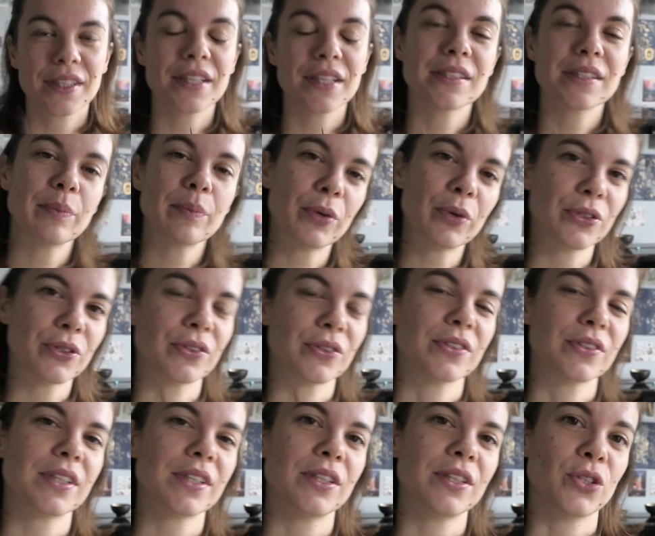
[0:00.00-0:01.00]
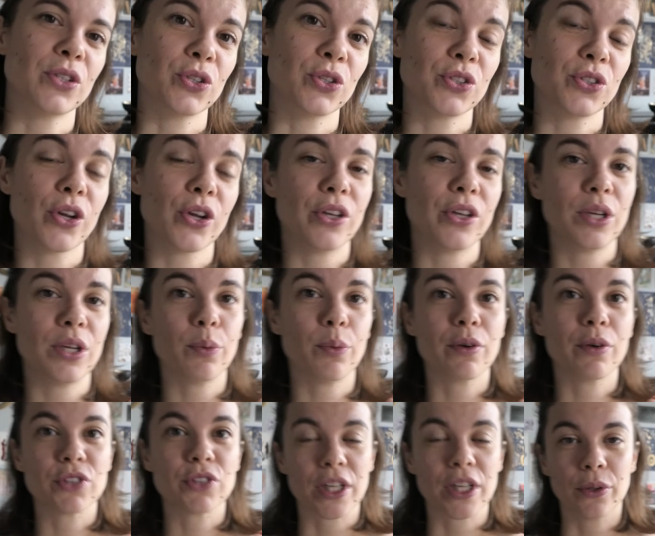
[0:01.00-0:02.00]
It's important in your journey
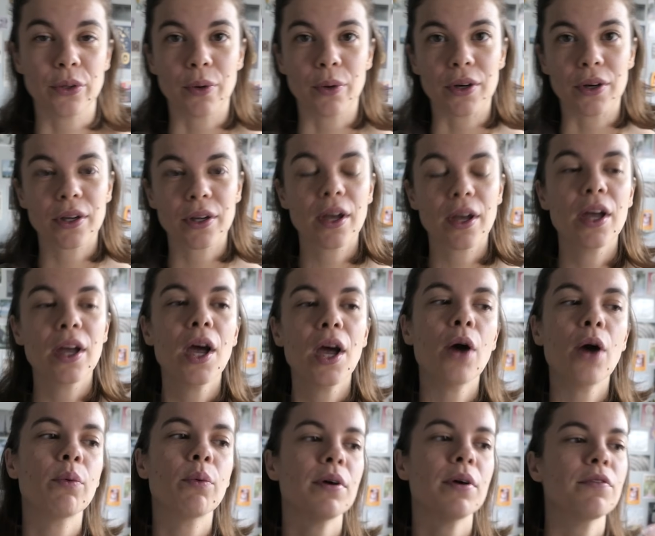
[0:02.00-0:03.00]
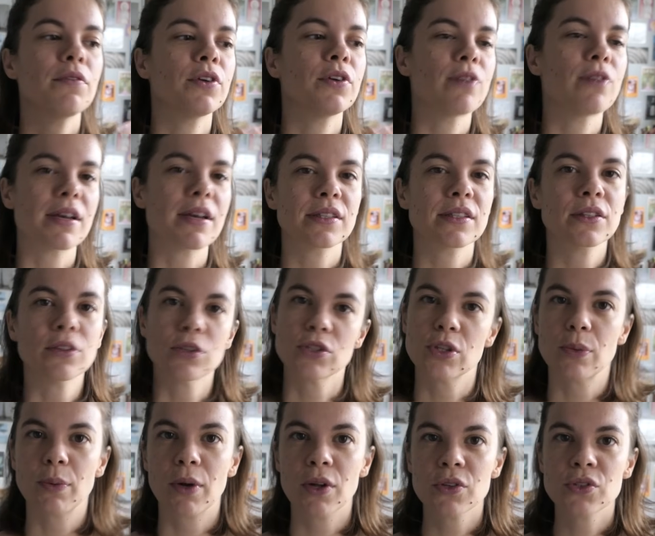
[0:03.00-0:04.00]
with shadow work, with addressing the
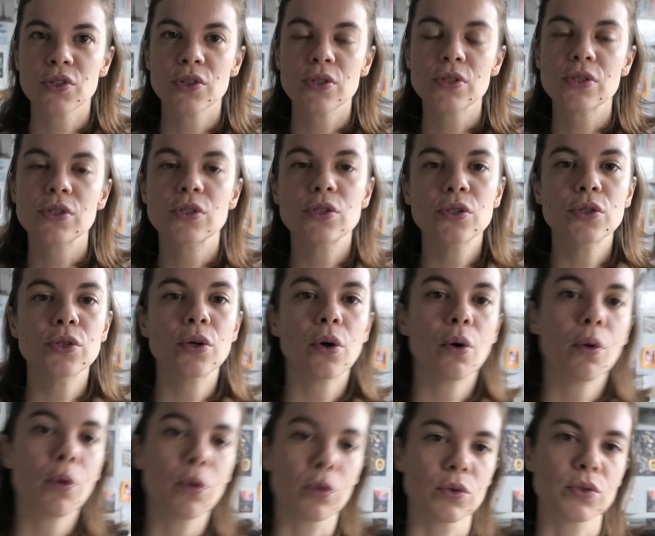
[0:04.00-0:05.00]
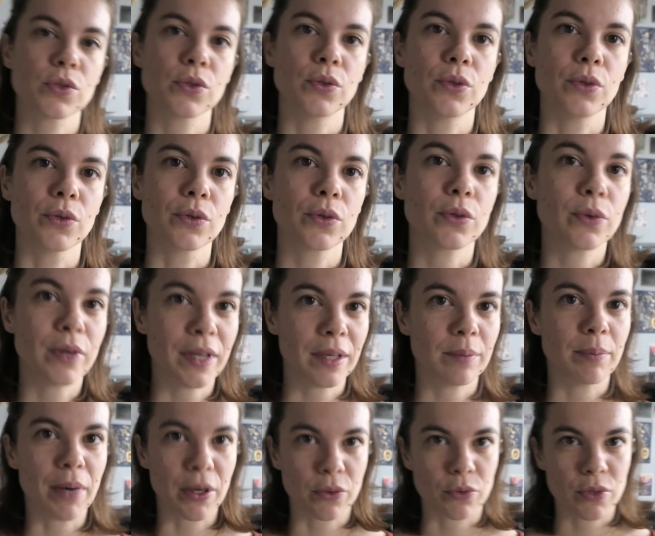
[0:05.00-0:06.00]
subconscious, to also create
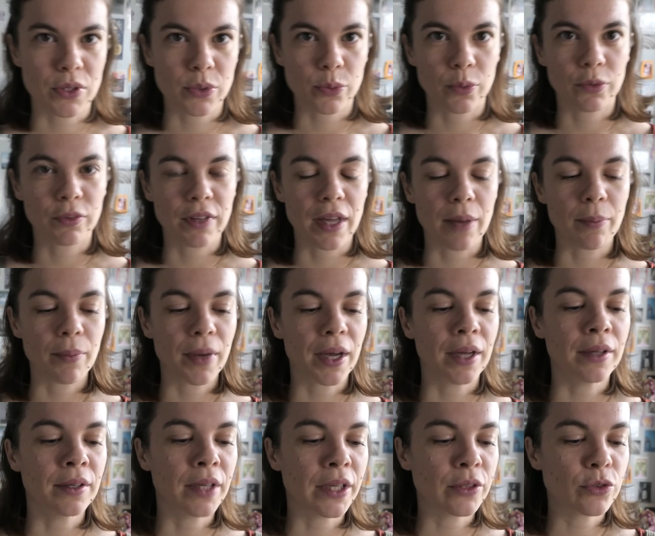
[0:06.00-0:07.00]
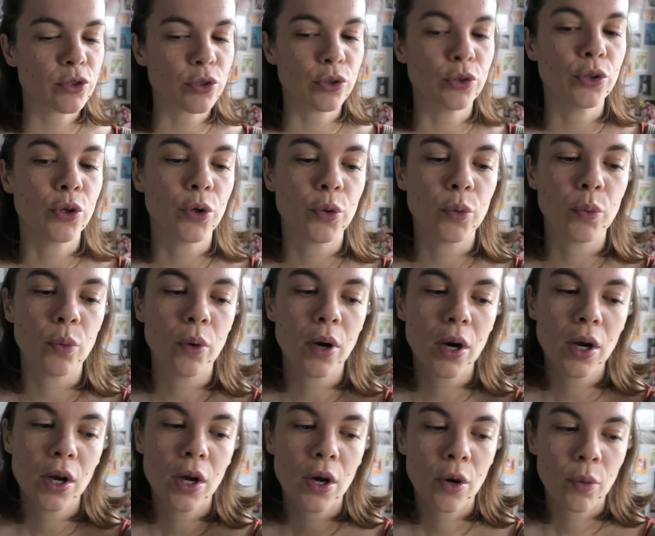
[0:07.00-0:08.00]
boundaries with them and to know
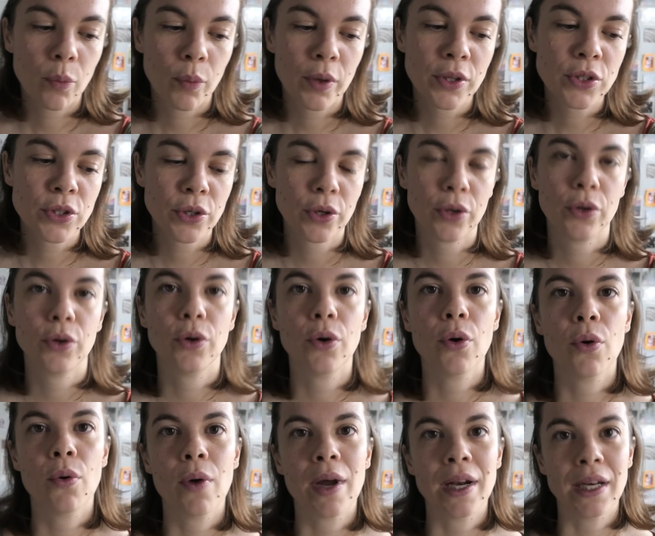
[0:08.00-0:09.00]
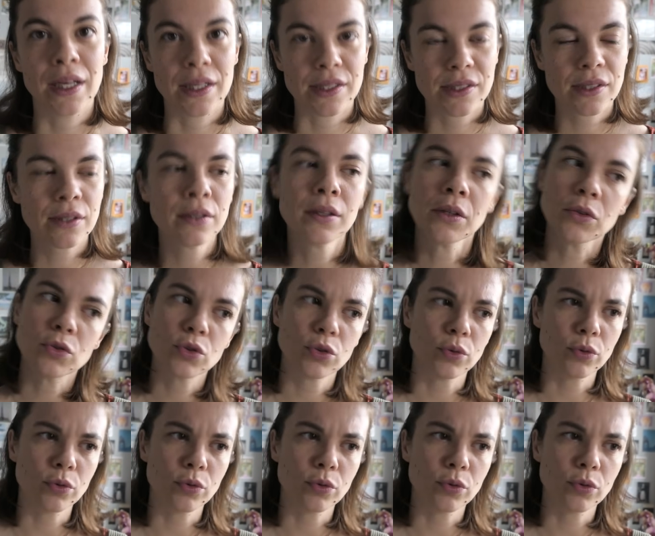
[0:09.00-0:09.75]
when you're going to go and listen, and to